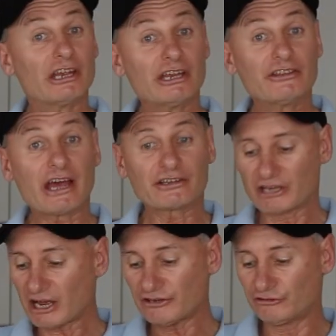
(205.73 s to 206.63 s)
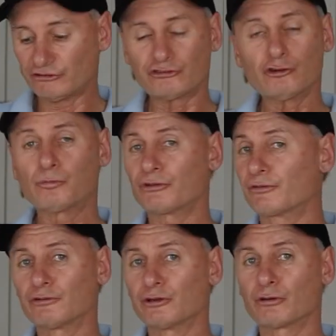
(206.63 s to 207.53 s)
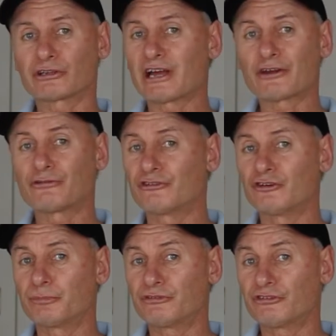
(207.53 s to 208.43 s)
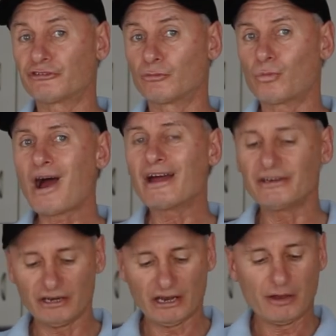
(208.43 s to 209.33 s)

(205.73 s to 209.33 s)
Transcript: In that case, you'd still put the fluoride cartridge into position one,